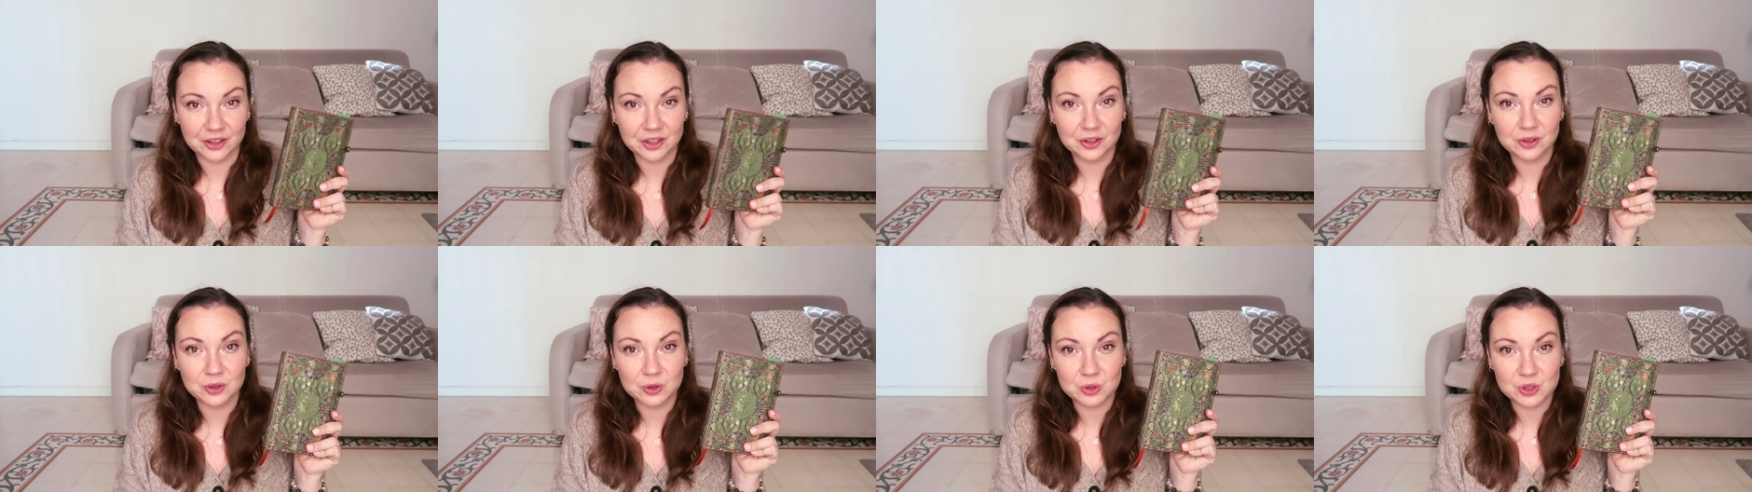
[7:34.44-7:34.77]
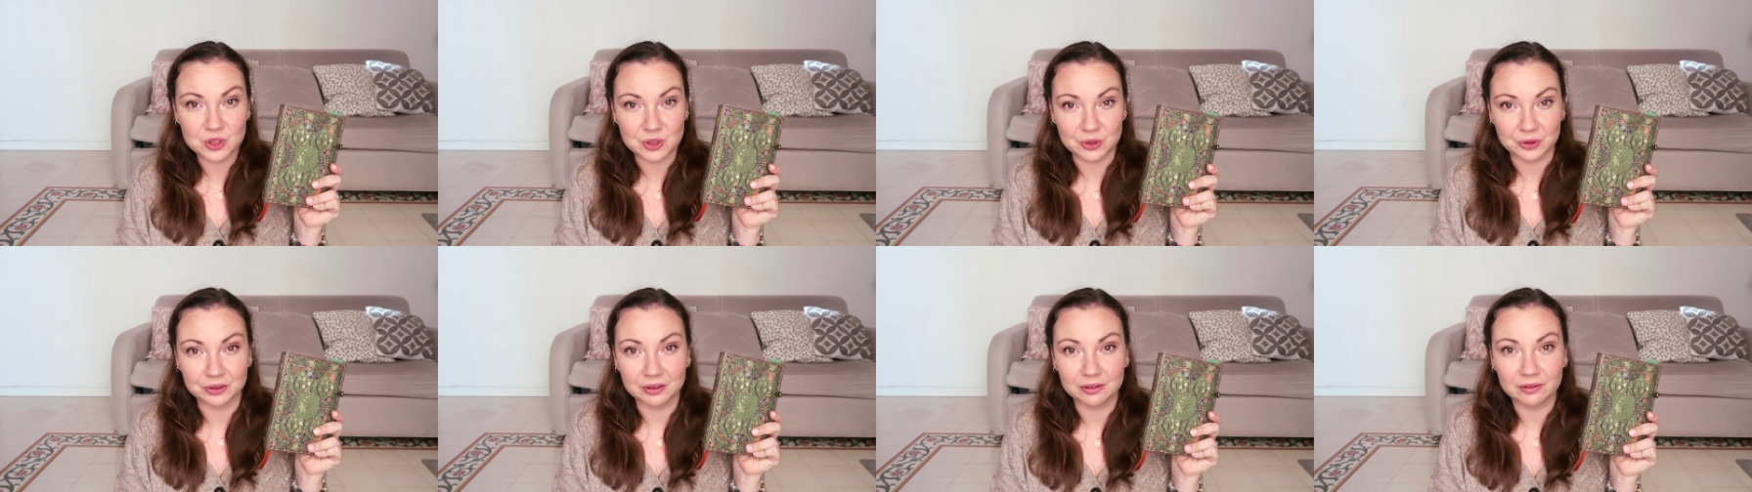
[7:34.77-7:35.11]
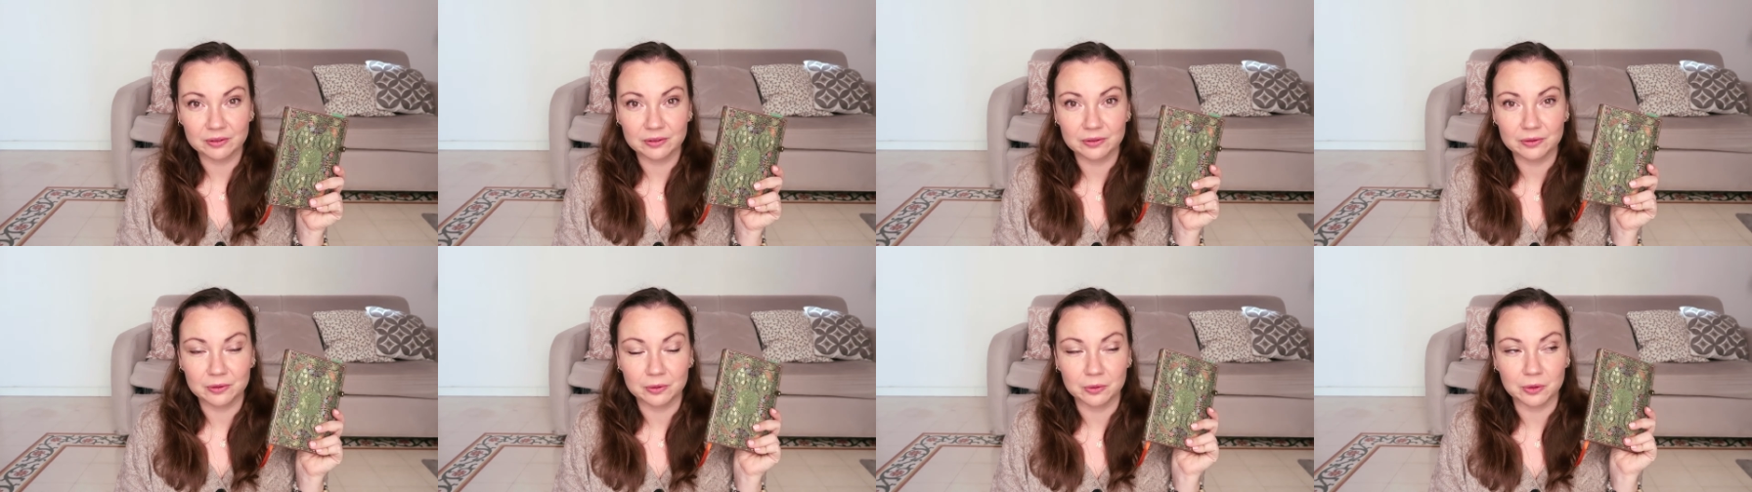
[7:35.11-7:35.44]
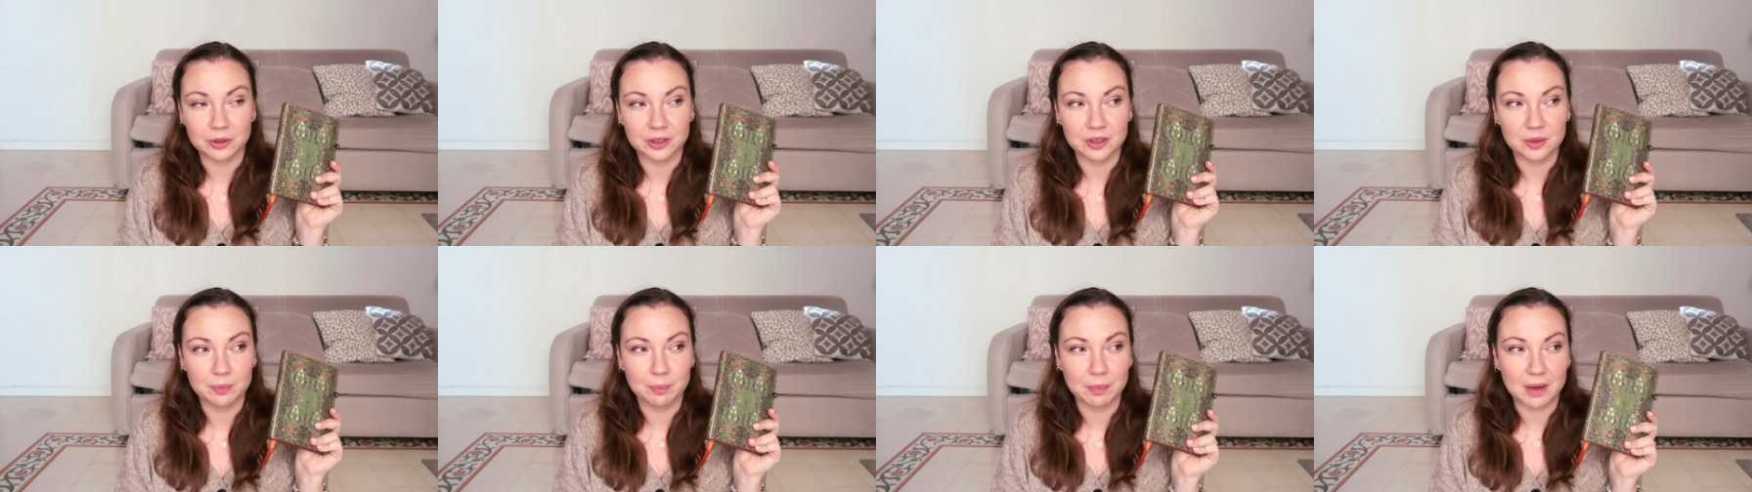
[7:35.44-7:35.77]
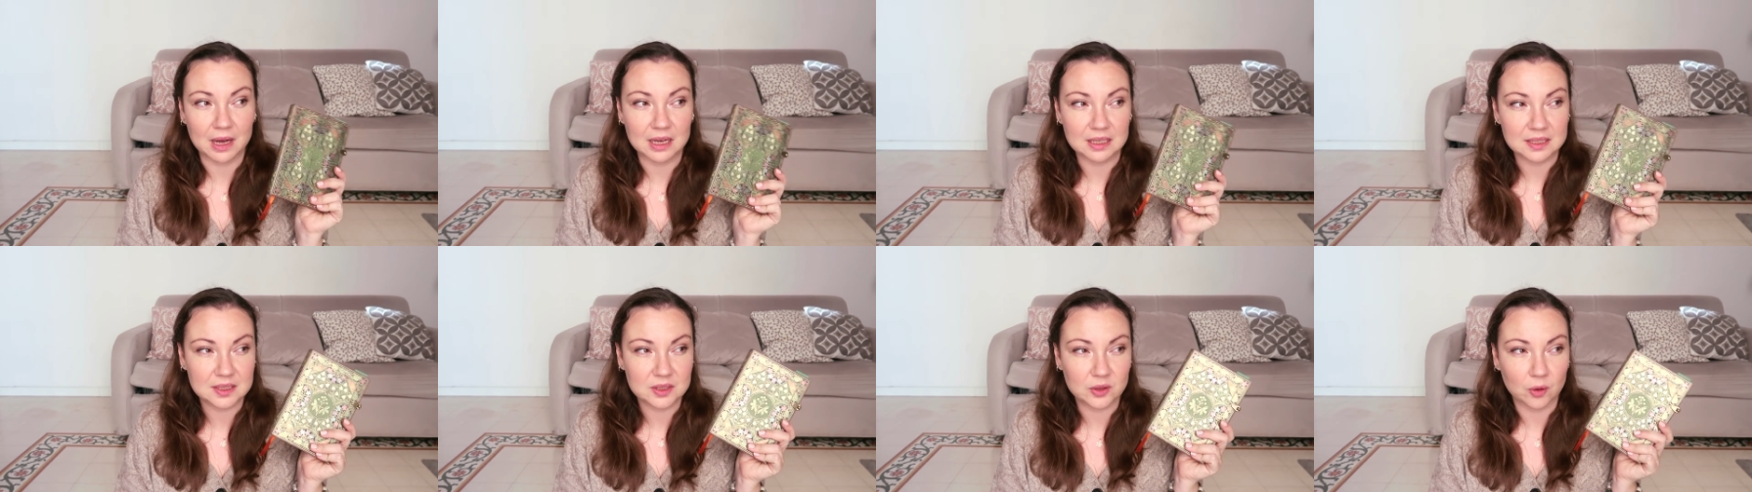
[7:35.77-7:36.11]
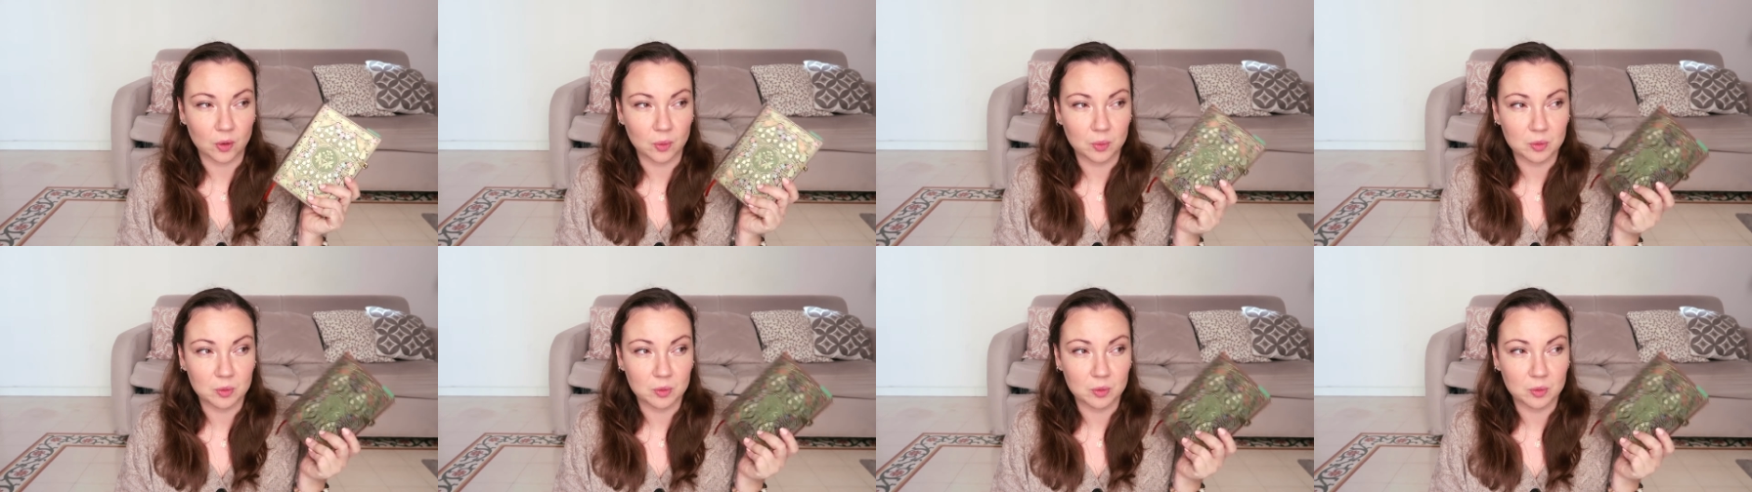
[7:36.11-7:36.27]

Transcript: gratitude journal for the past